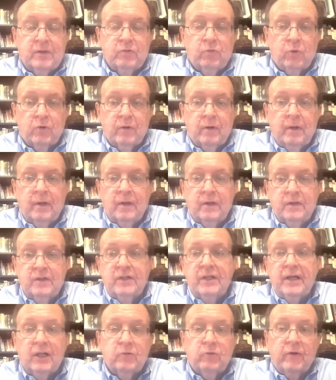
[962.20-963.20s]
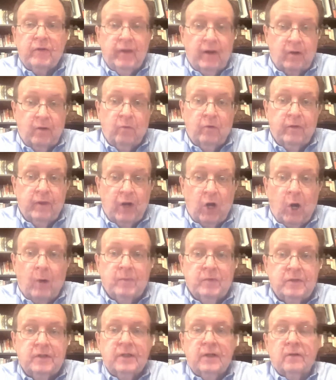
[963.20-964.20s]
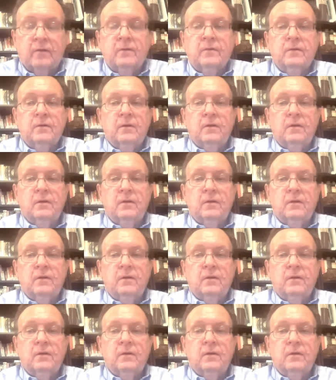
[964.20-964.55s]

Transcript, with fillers: were sealed with a, with an arms deal.